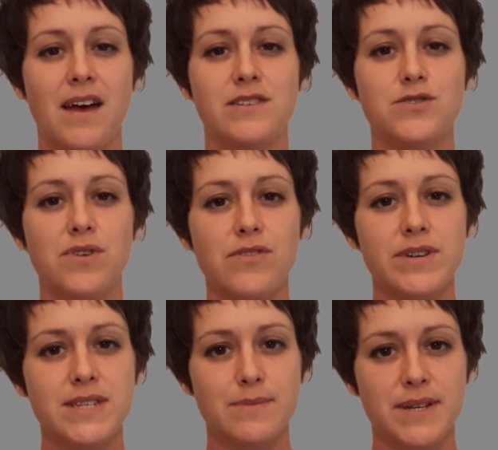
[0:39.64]
during
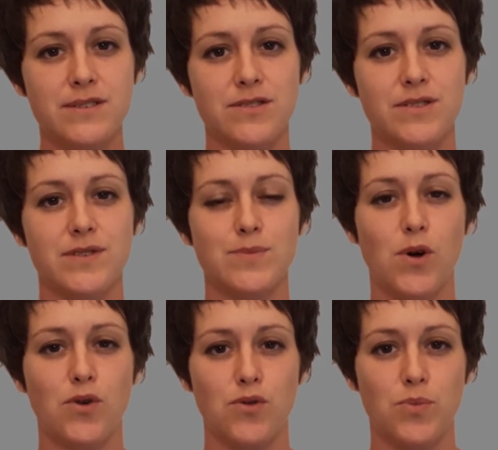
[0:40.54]
three semesters of
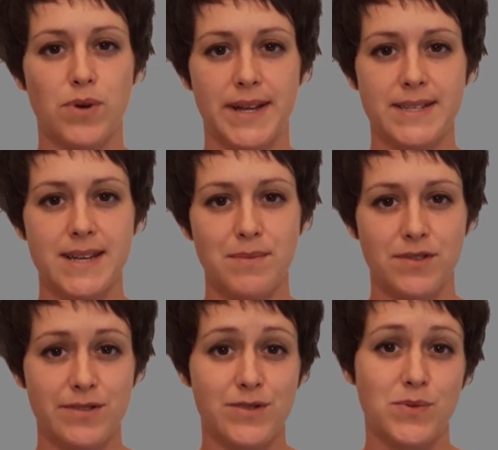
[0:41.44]
small group reading
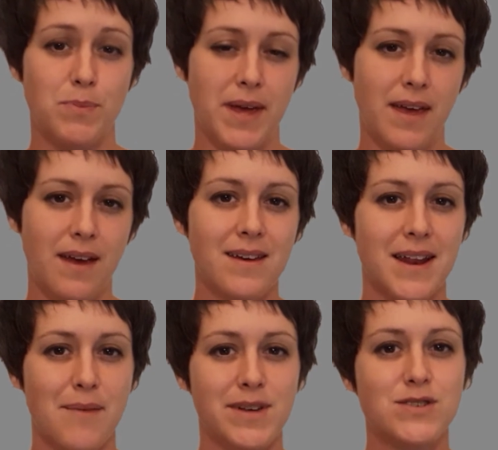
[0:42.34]
seminars with BA and
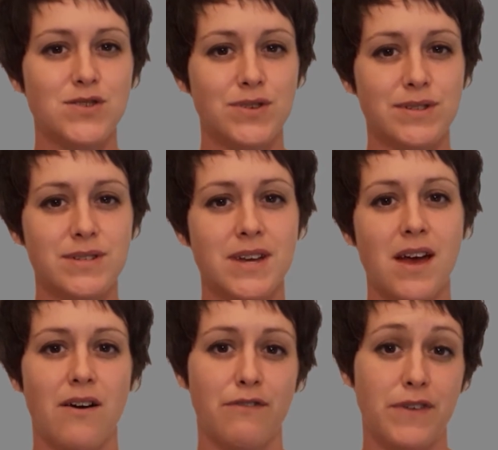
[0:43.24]
MA students
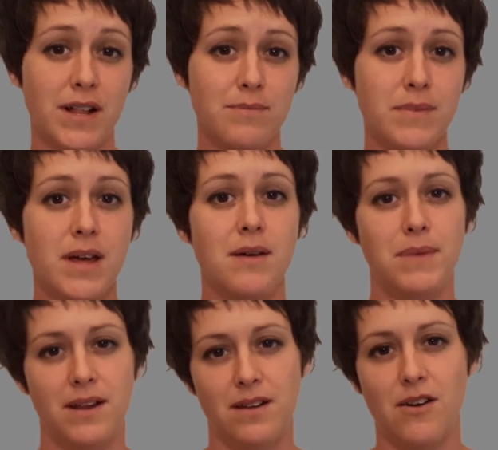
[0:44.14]
of film,
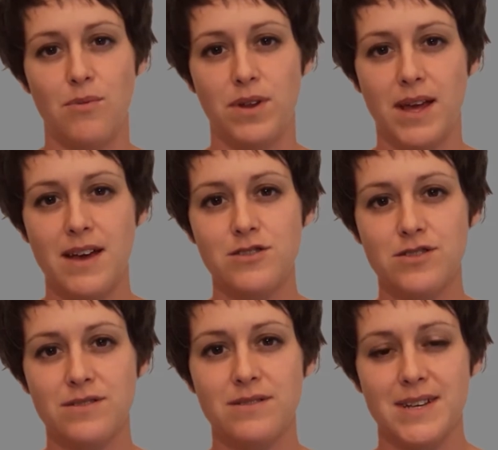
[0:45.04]
media and
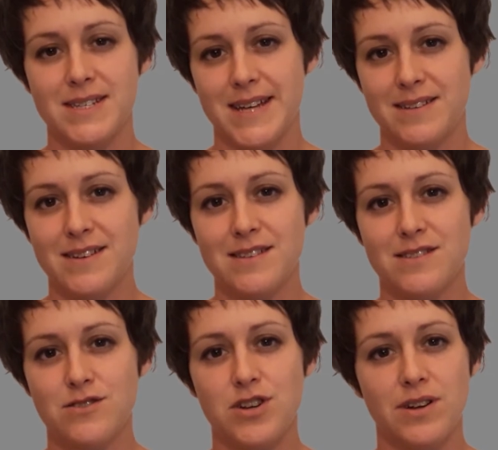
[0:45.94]
communication, aesthetics,
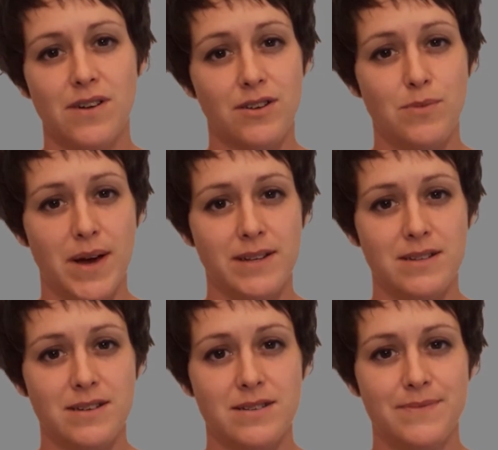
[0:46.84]
and general
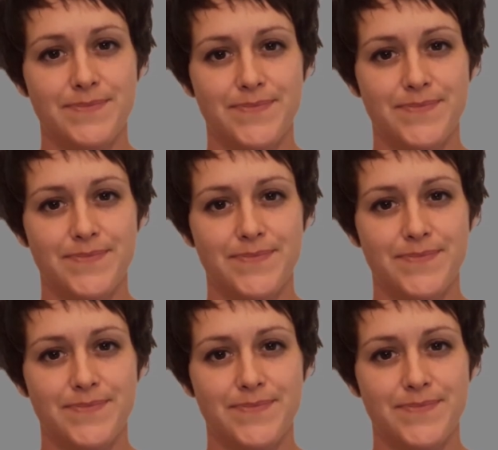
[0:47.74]
humanities.